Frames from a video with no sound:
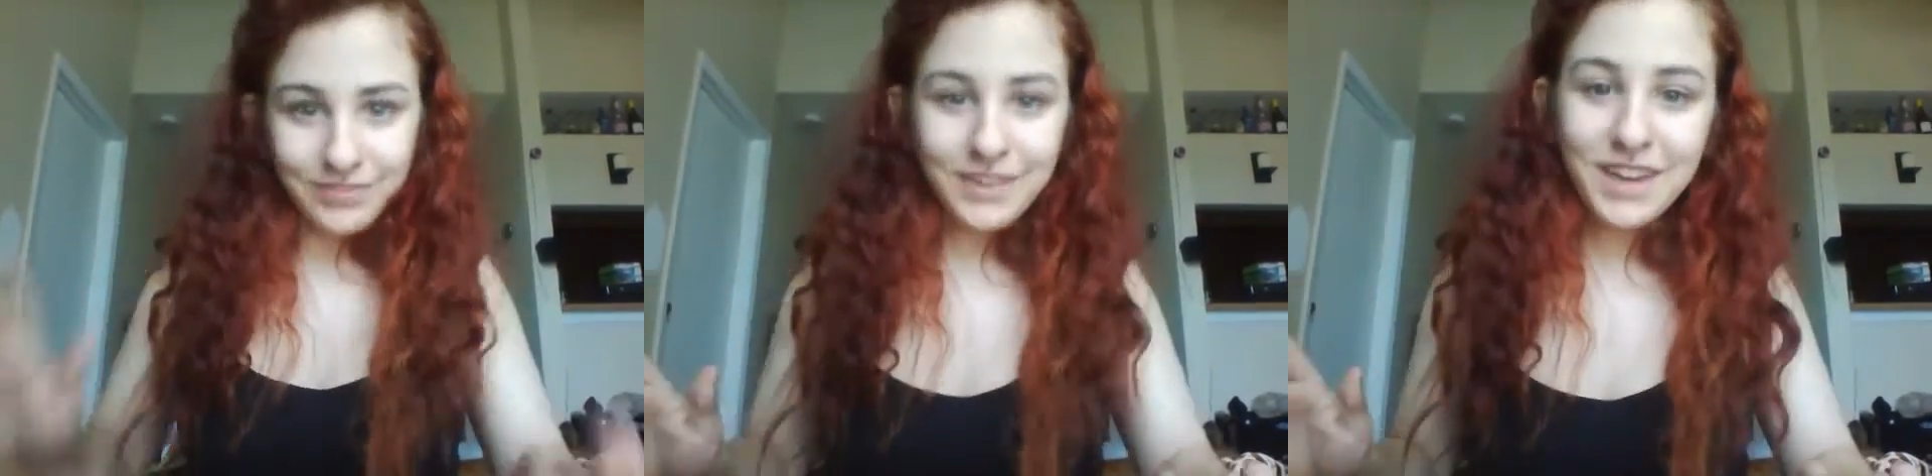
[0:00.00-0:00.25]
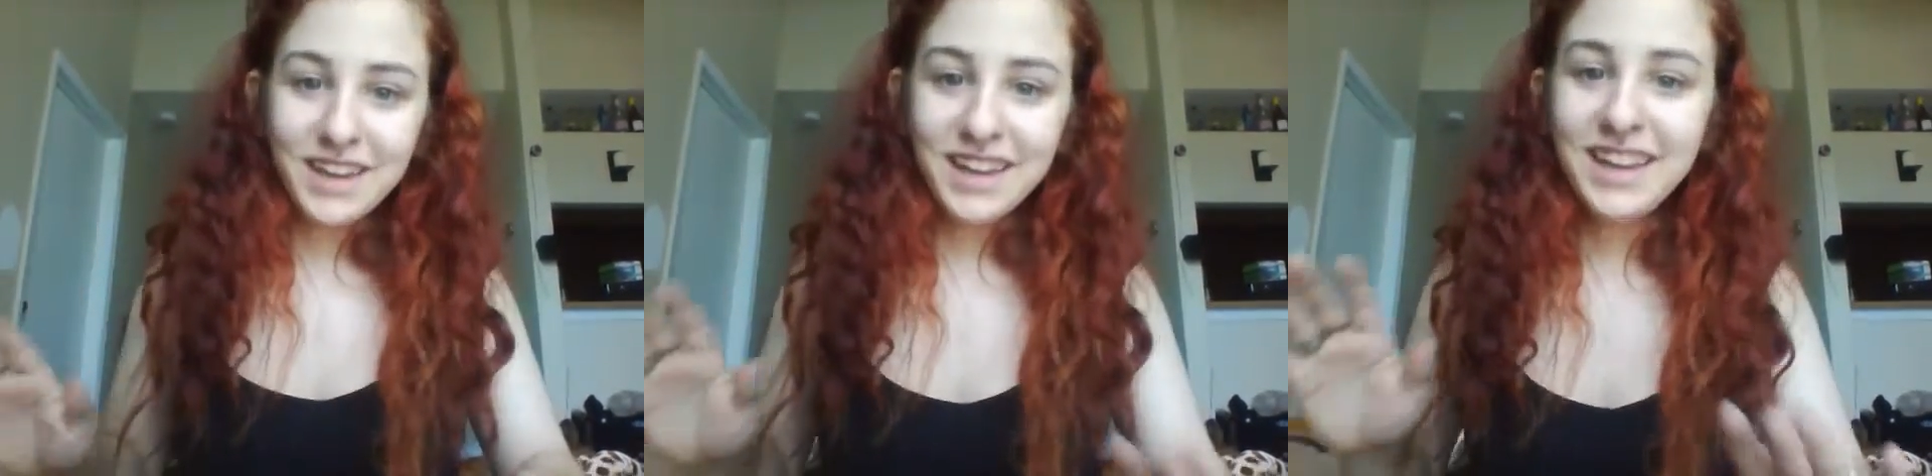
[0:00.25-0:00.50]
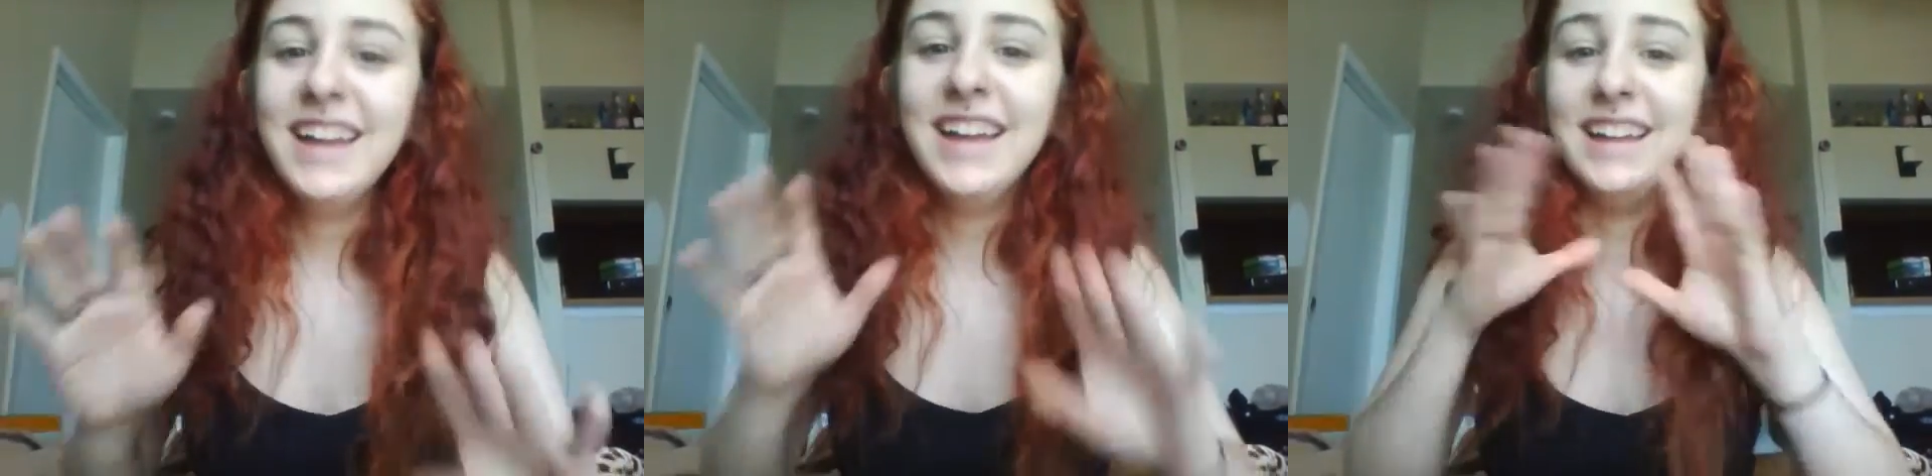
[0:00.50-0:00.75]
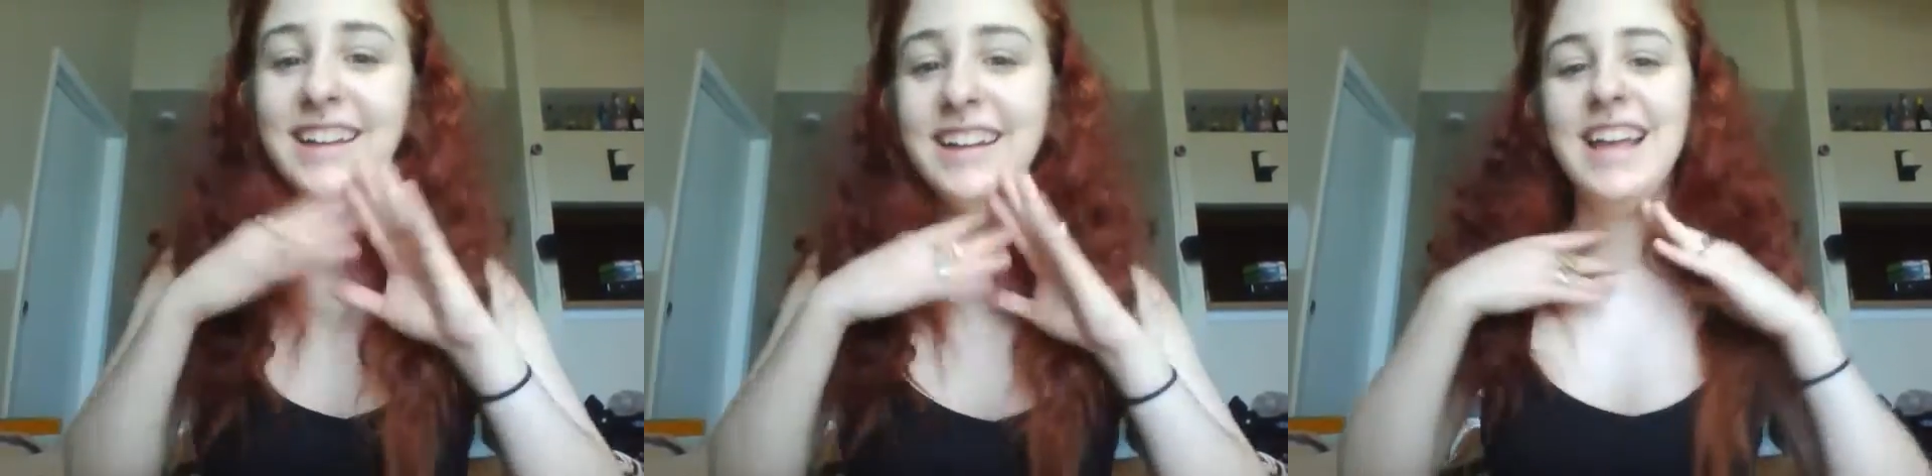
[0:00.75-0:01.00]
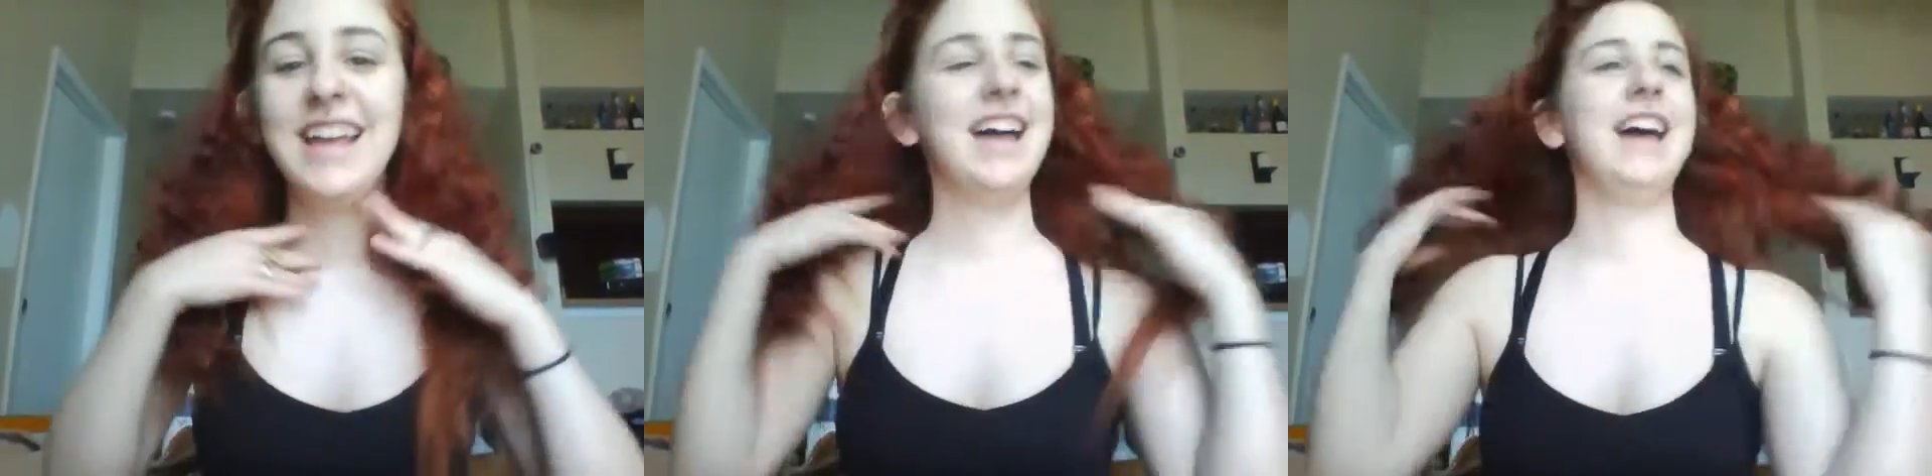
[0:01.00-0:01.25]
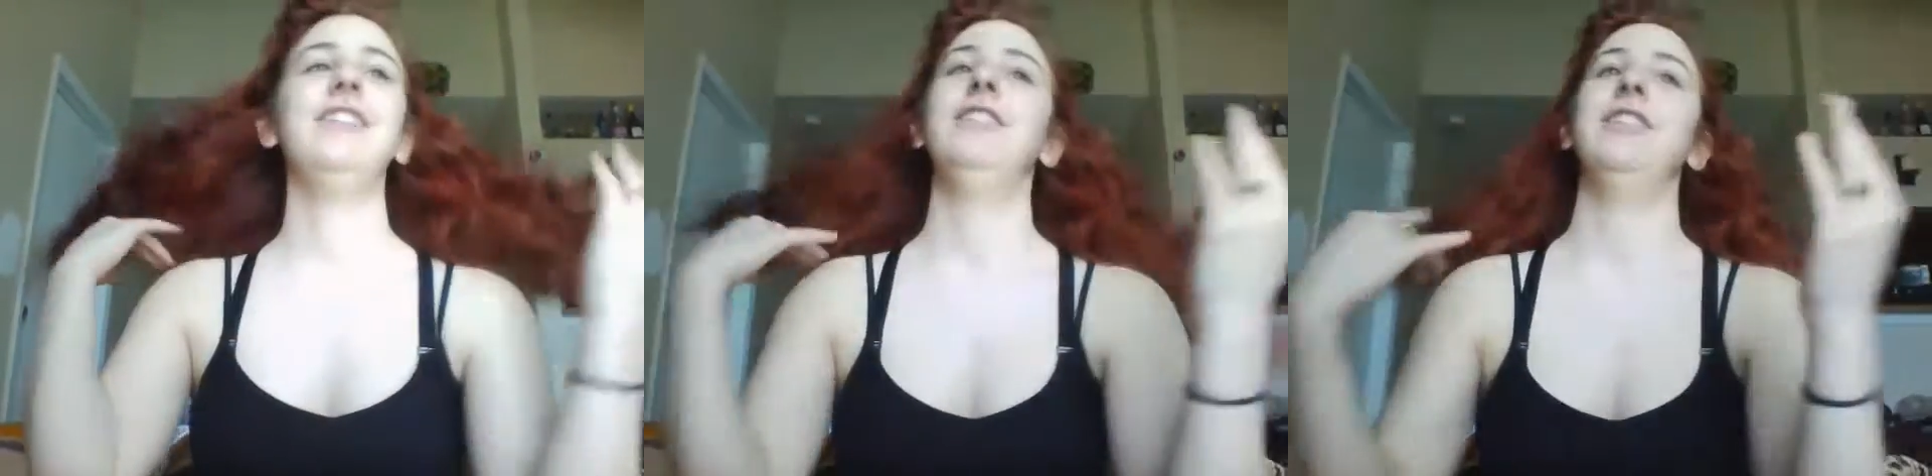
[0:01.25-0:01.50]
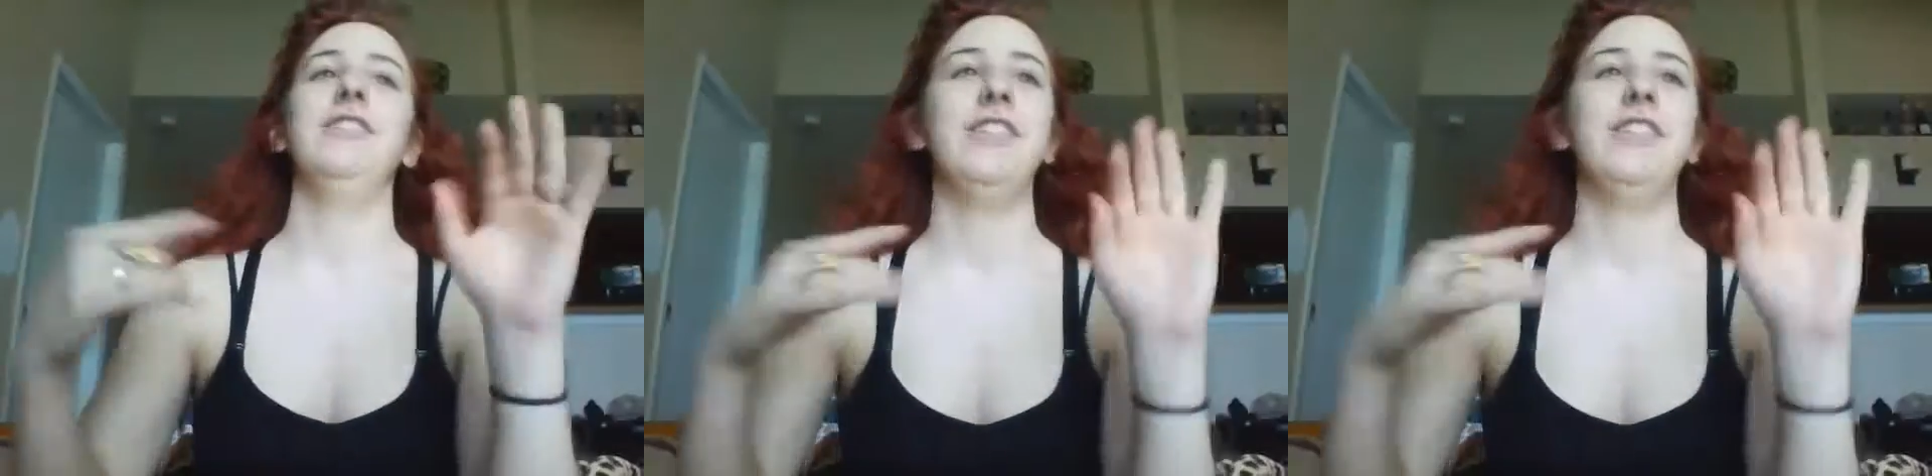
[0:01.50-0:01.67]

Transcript: I don't know,